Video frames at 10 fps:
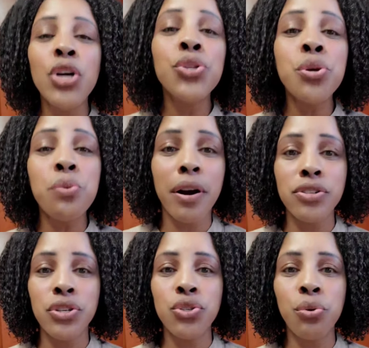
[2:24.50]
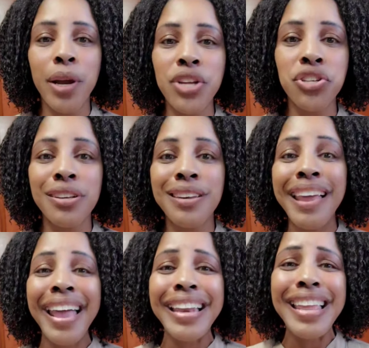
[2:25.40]
to our situation.
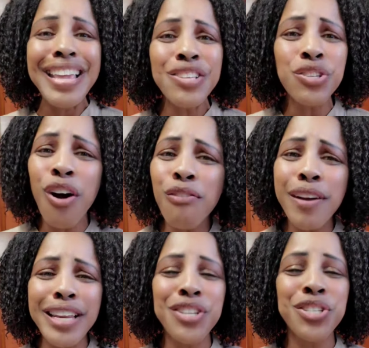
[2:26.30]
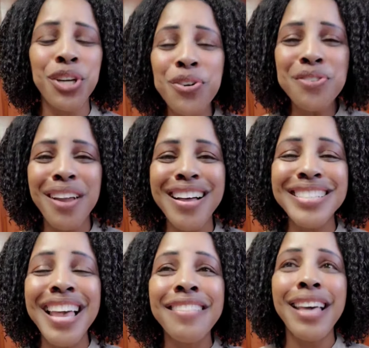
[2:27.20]
And He's already shown us
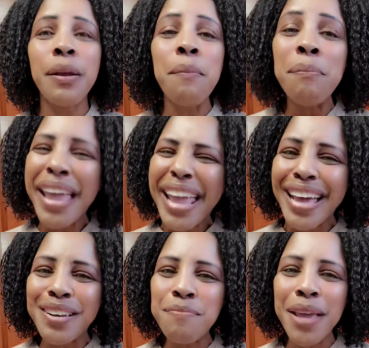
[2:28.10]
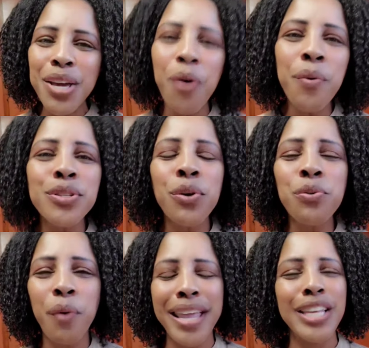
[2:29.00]
that a man may go his
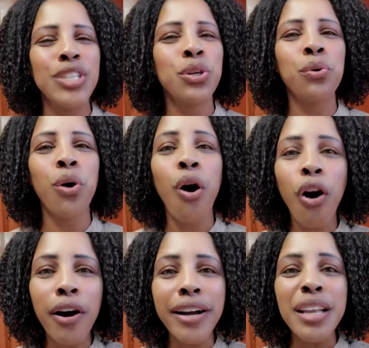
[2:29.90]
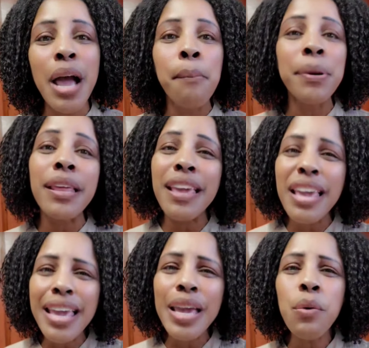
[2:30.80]
own way in his own heart, but
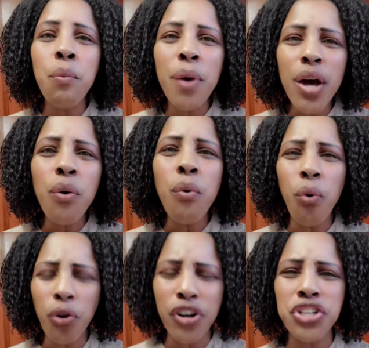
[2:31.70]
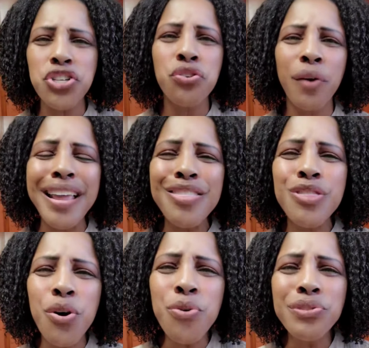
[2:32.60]
He will orchestrate
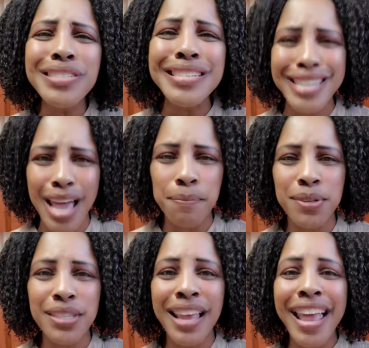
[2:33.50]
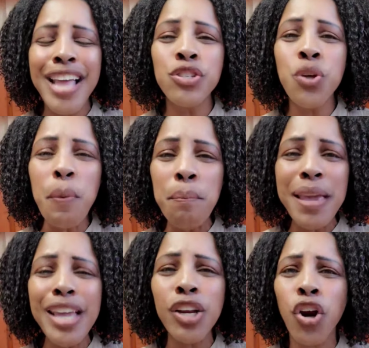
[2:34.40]
those steps steps. And so
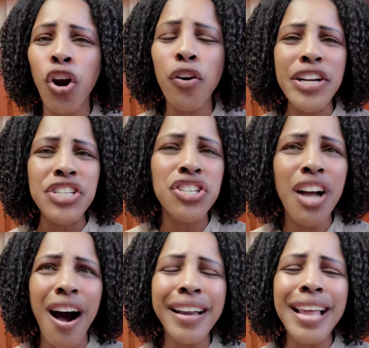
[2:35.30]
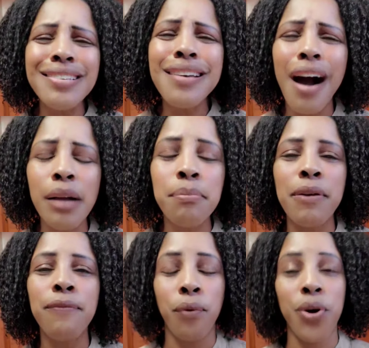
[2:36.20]
be encouraged. God has gone
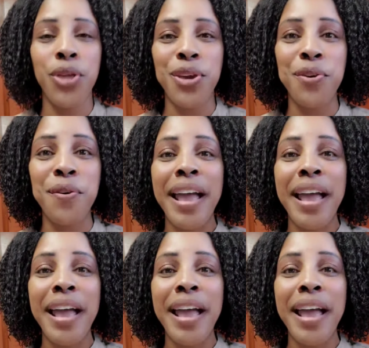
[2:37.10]
before you,